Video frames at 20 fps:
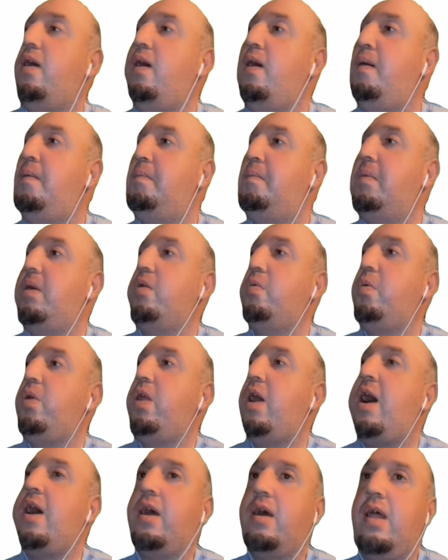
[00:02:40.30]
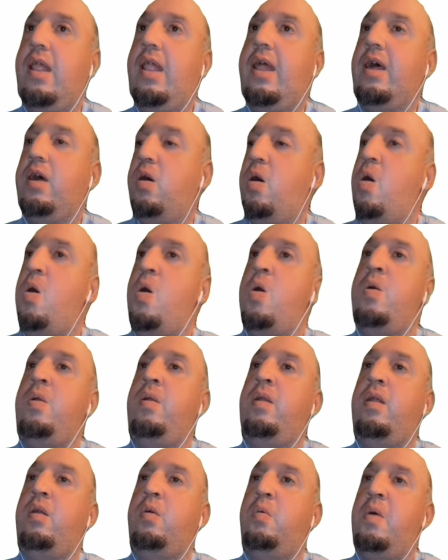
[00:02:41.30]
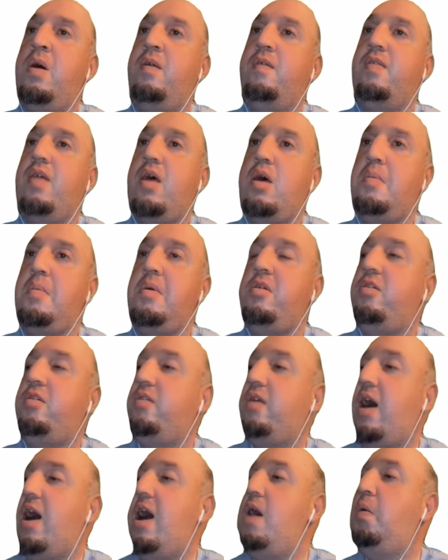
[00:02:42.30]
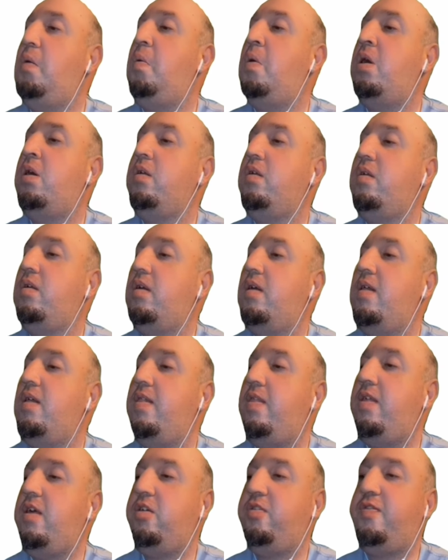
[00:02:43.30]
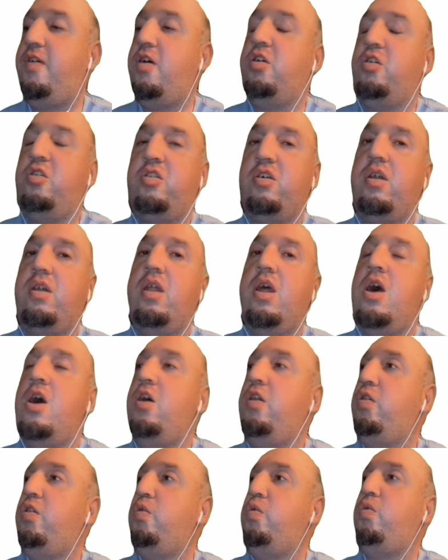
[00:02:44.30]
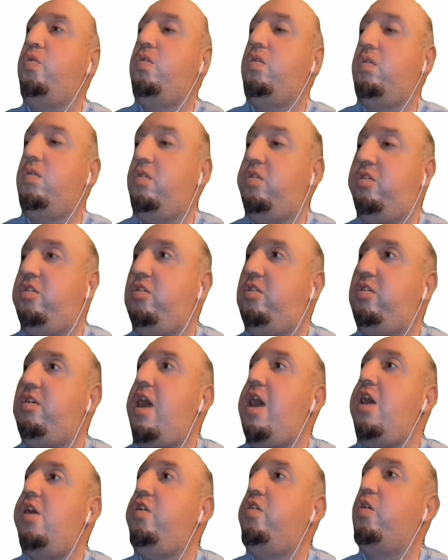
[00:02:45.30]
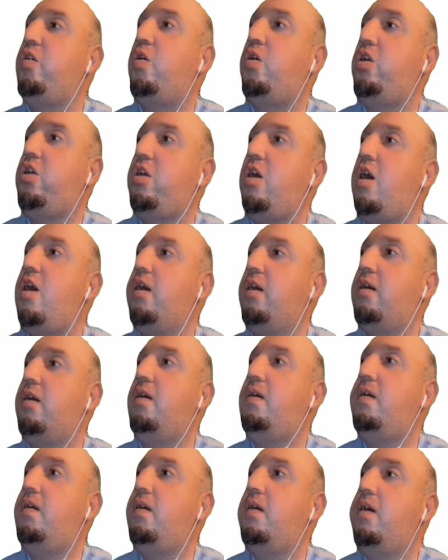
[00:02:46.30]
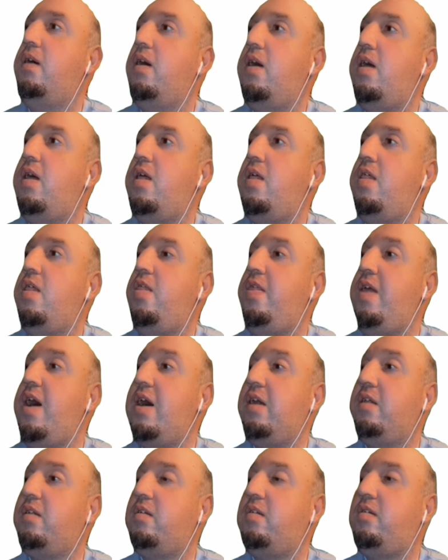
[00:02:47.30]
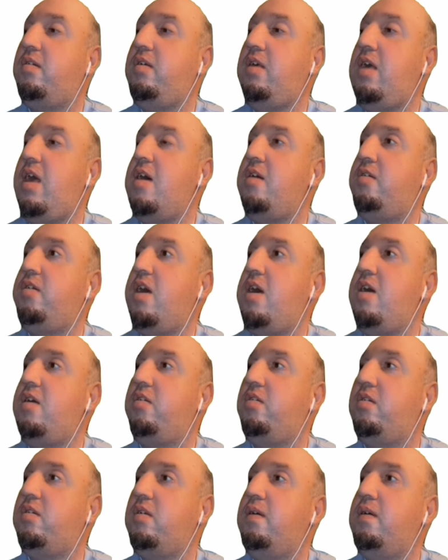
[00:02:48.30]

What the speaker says: But when I click on one of the images, I want this function to change or toggle that CSS